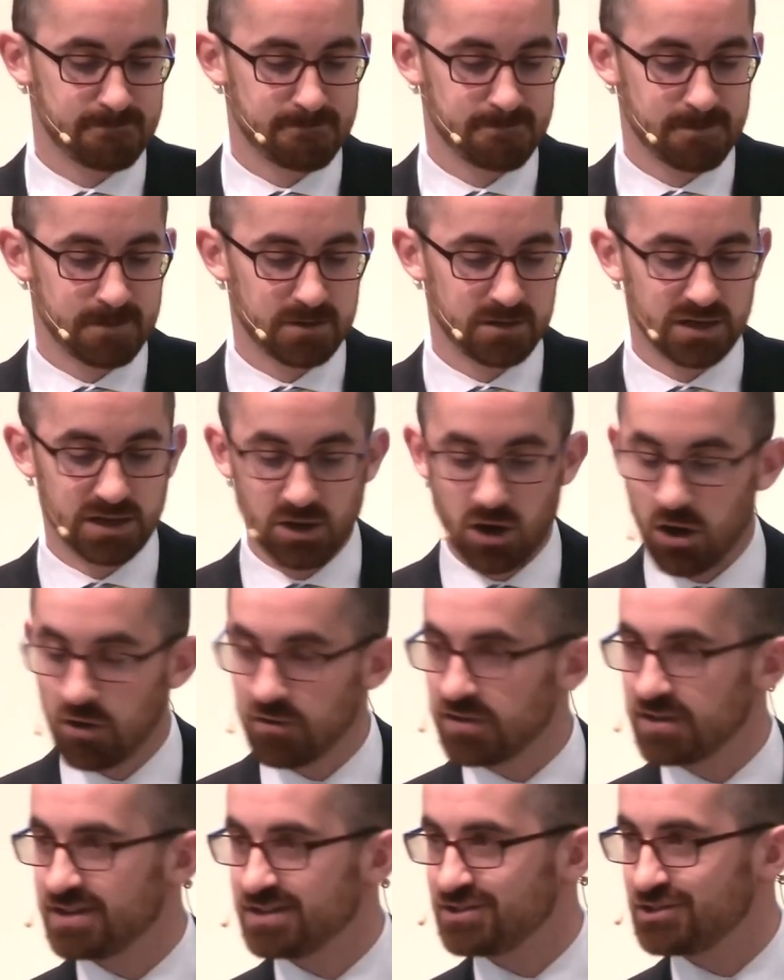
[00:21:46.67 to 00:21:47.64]
In all
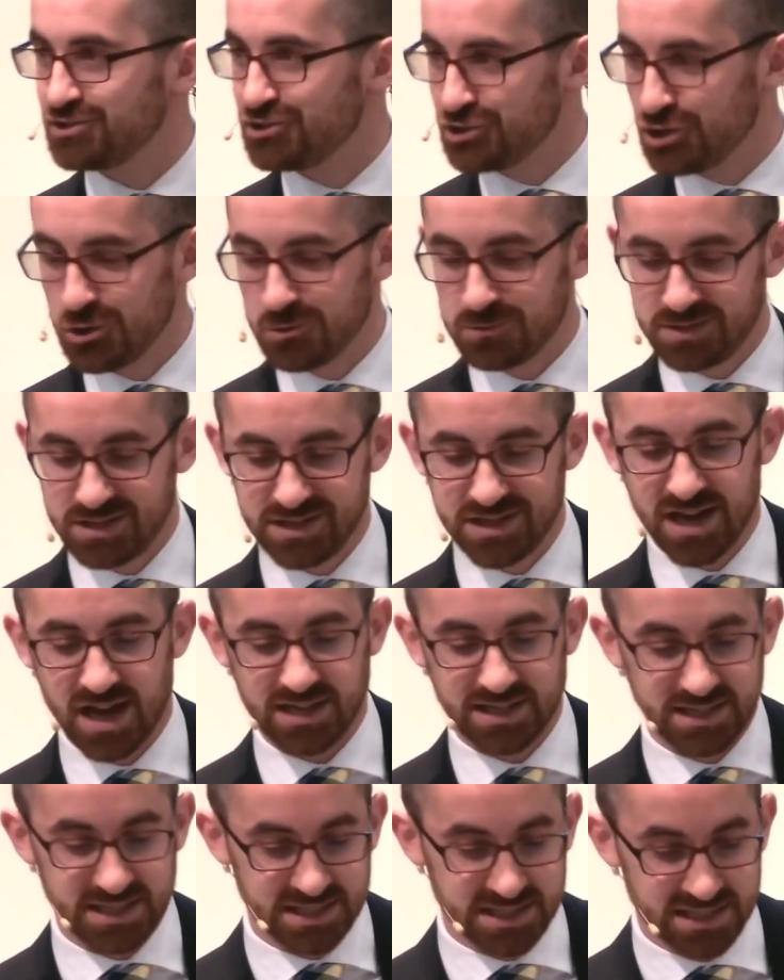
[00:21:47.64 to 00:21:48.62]
this, Job did not
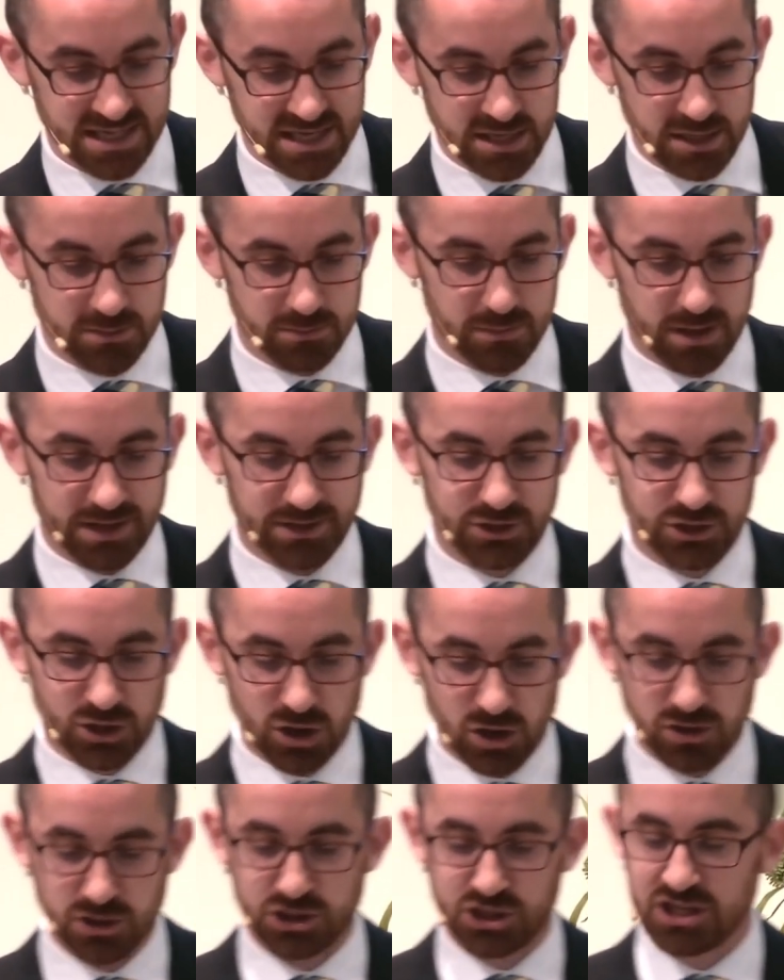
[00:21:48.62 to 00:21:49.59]
sin by
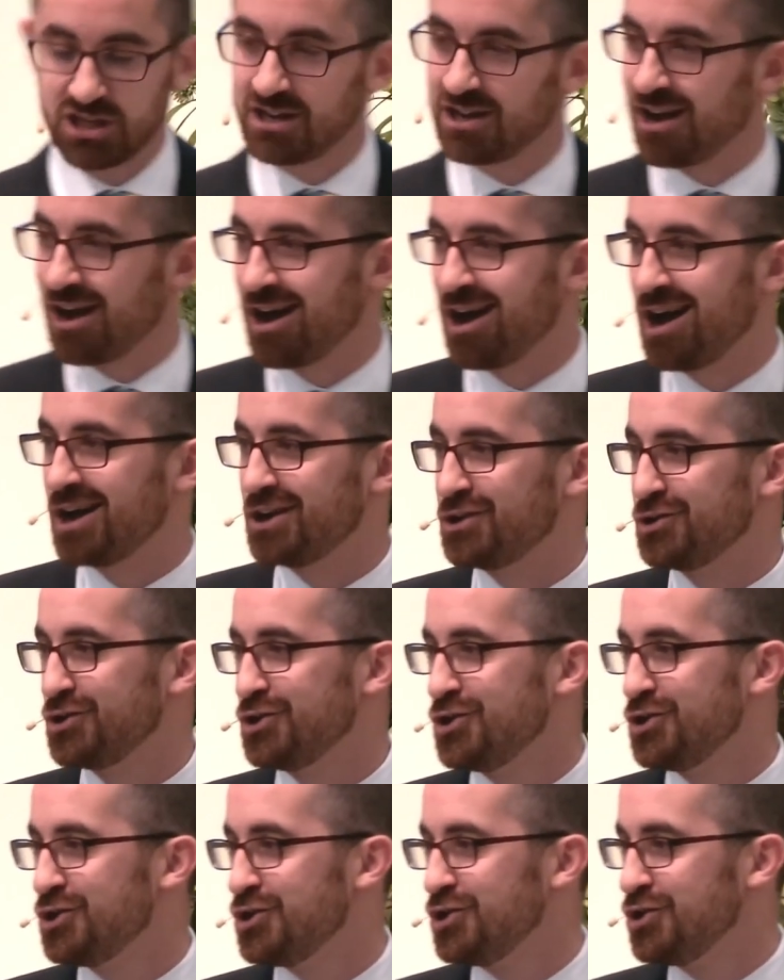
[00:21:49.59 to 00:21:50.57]
charging God
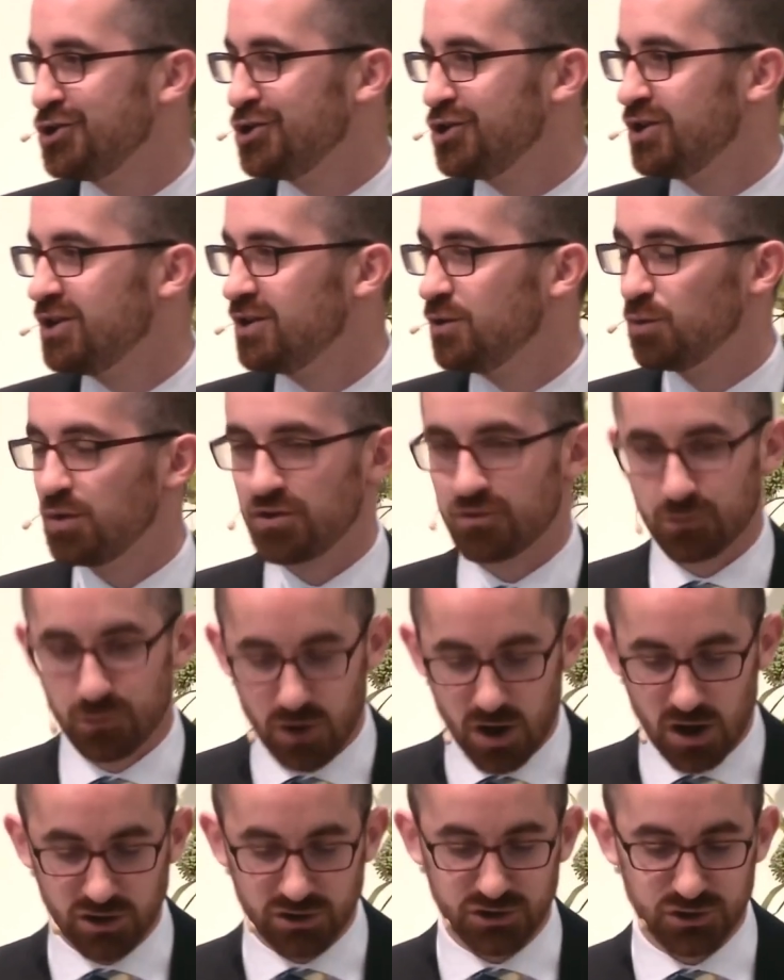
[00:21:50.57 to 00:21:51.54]
with
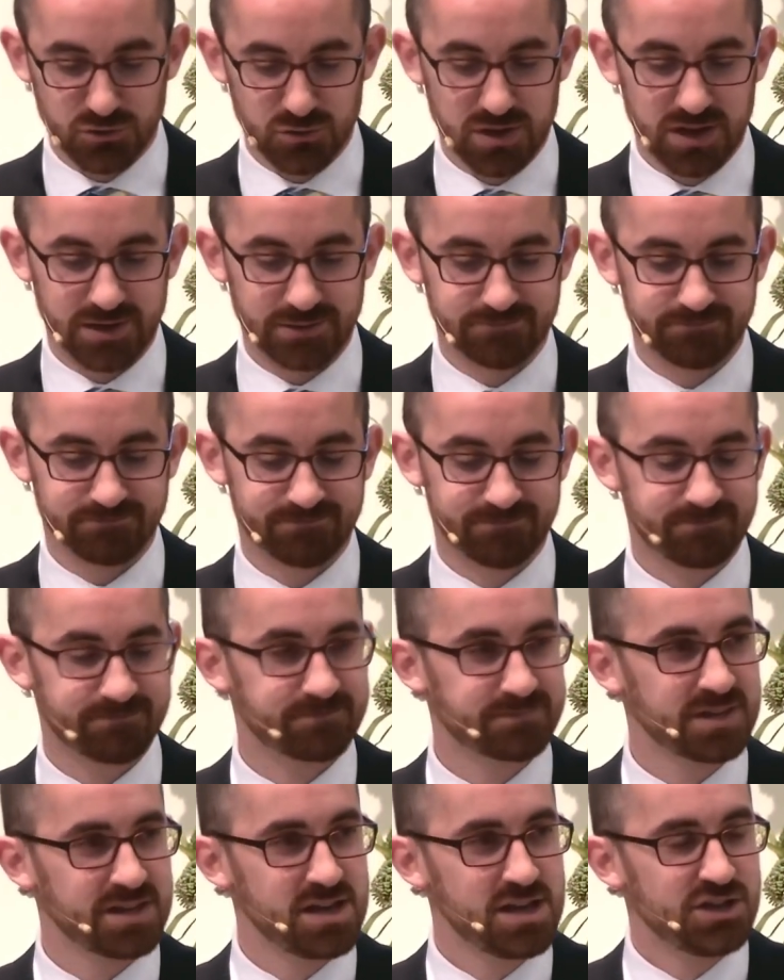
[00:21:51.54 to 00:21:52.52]
wrongdoing.
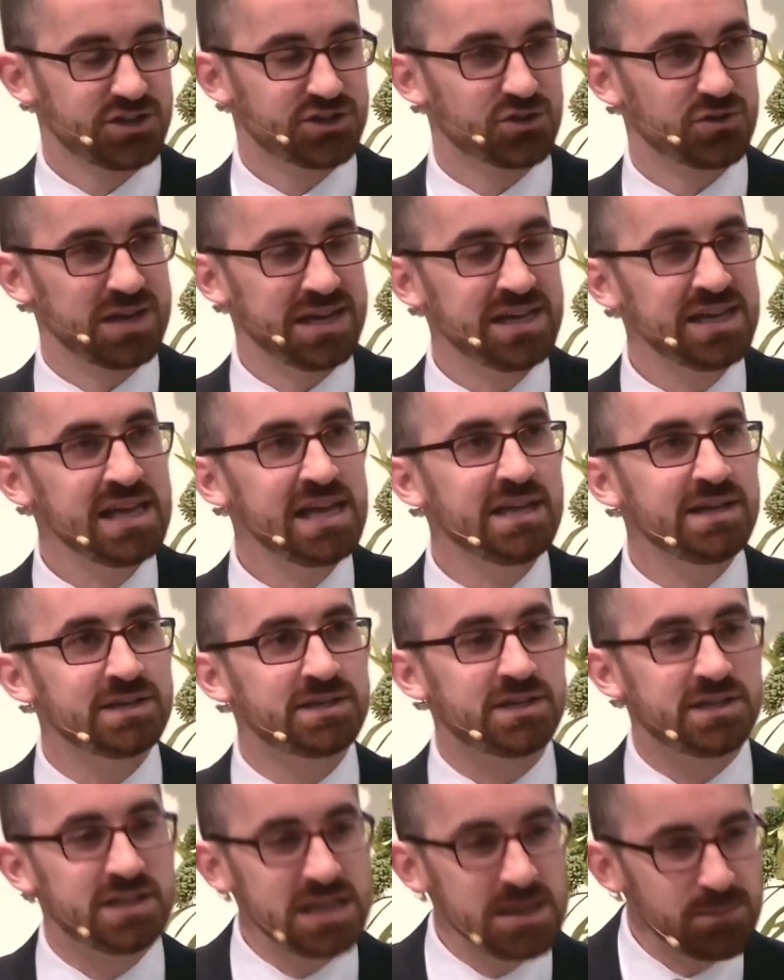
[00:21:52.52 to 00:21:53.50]
So in his
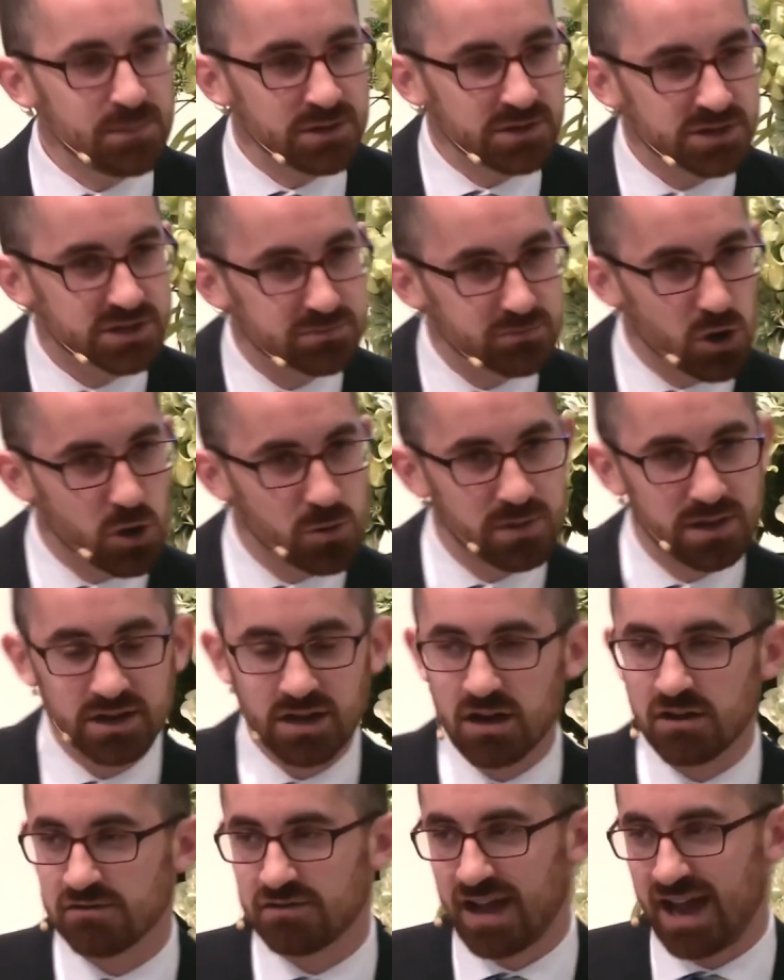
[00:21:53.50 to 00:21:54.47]
deepest moment
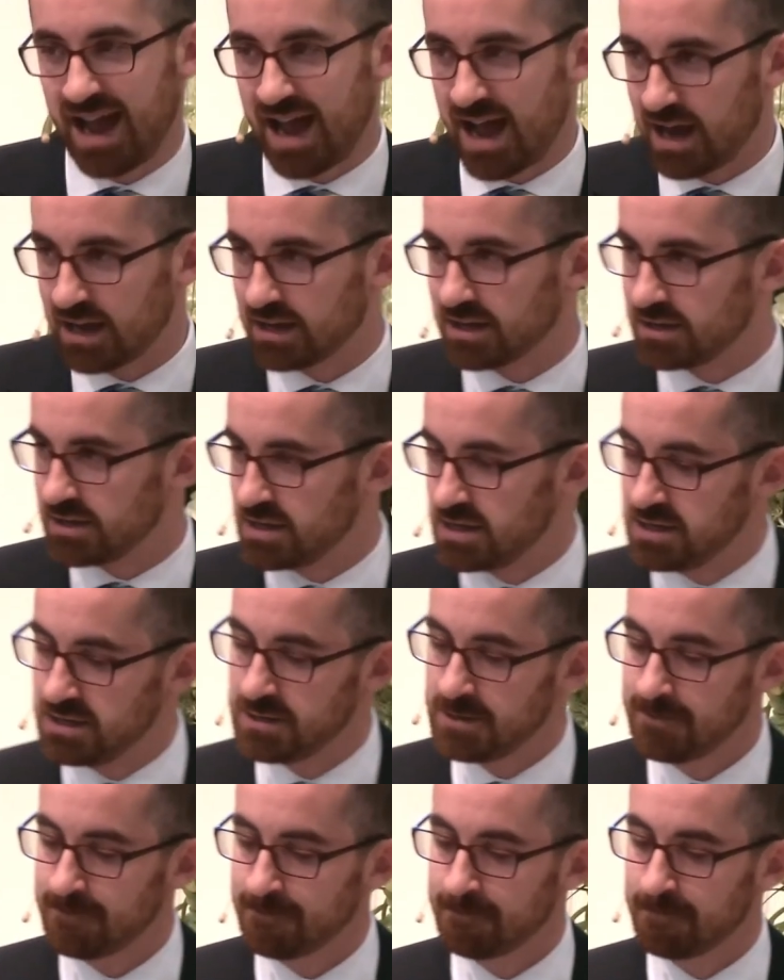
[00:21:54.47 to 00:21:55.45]
of agony,
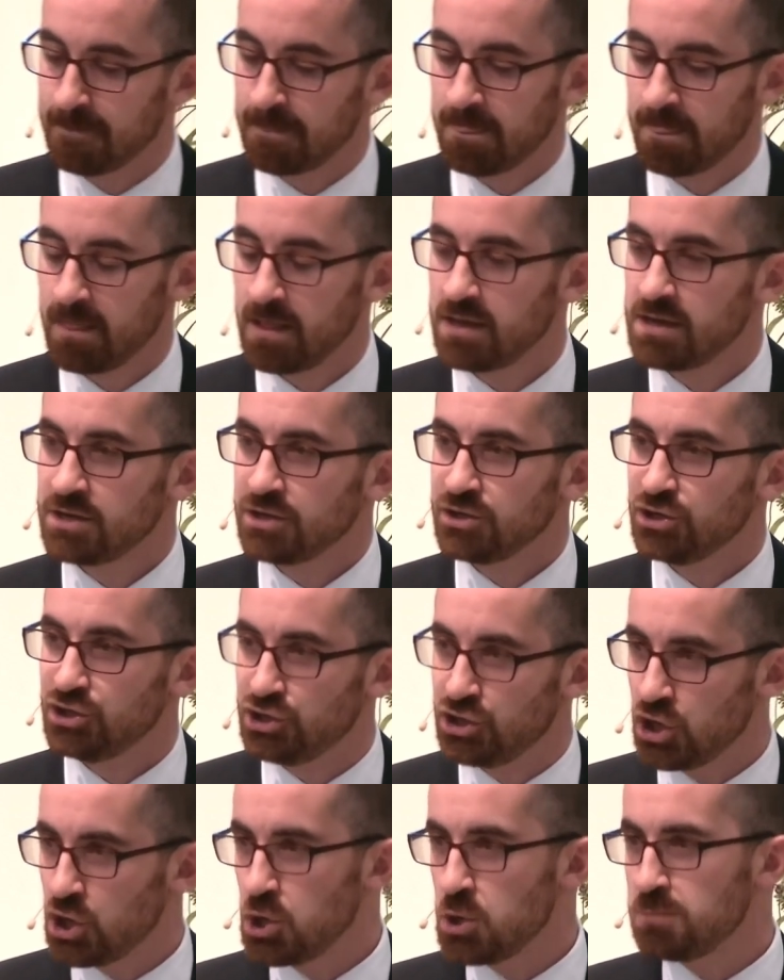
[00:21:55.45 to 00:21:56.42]

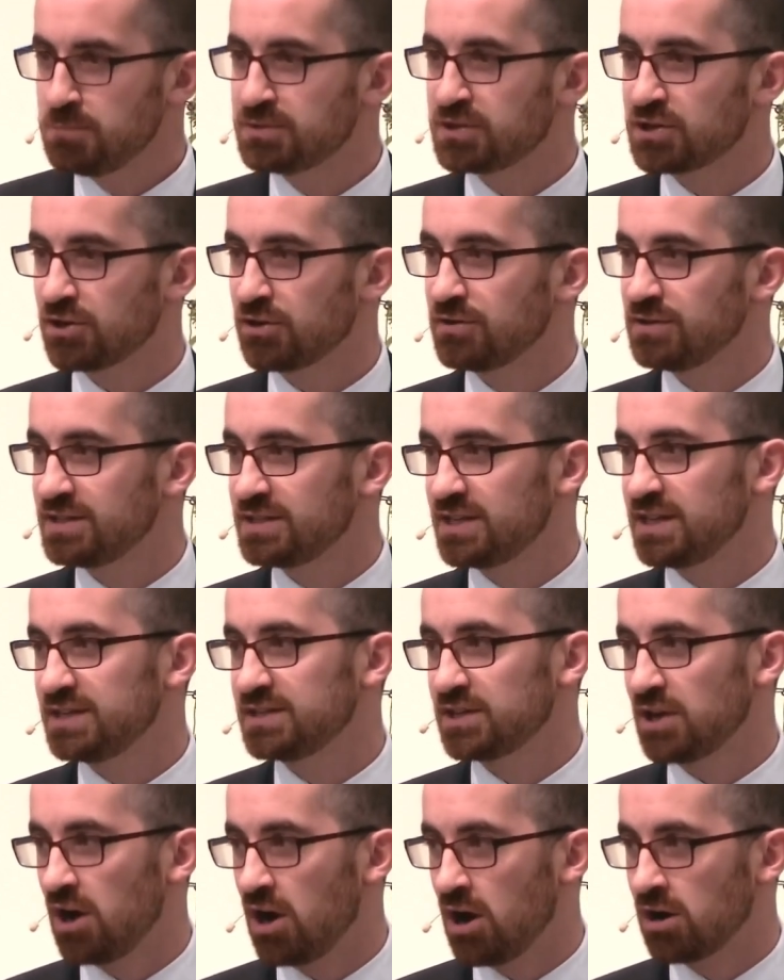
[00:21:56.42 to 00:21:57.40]
Job turns his
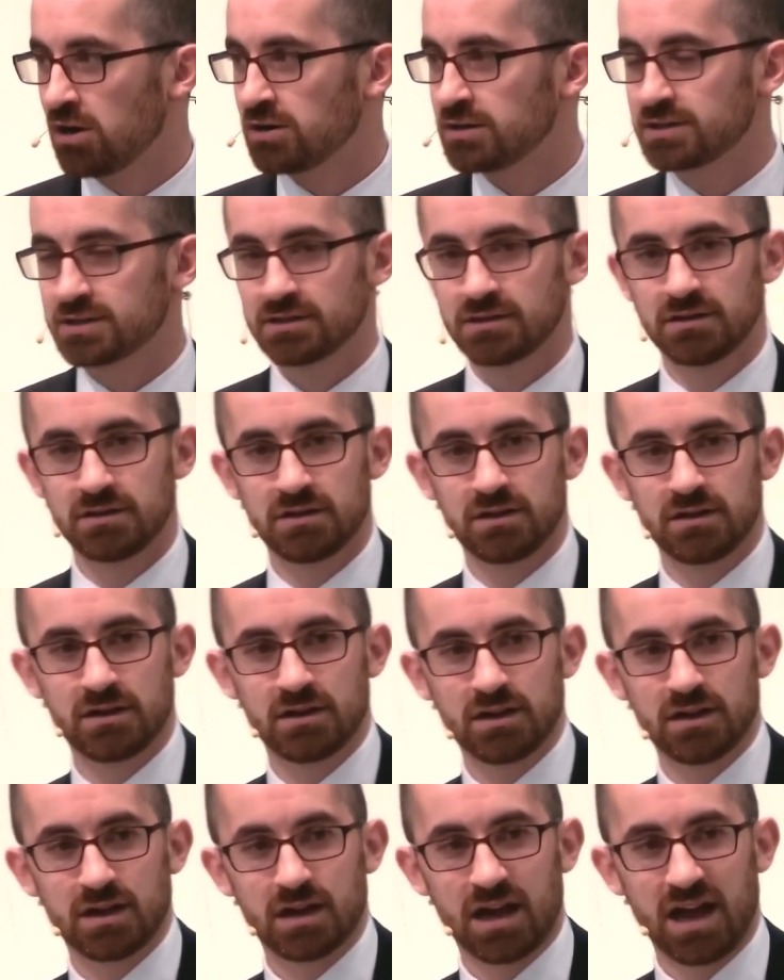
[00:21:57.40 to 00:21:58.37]
heart
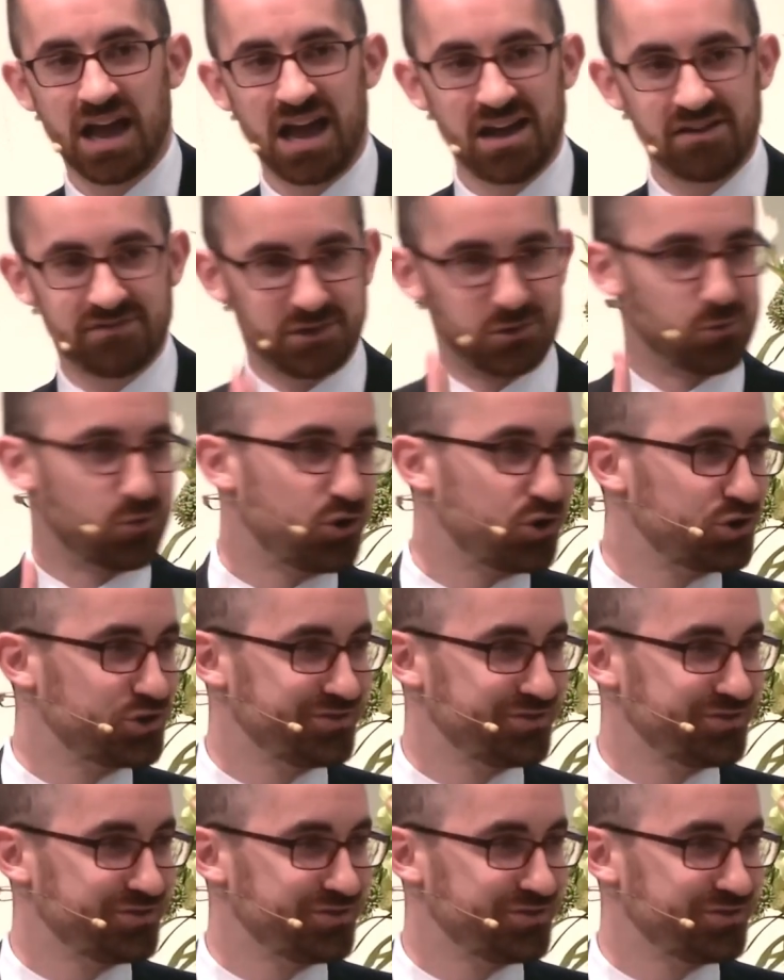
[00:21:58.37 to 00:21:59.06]
heavenward.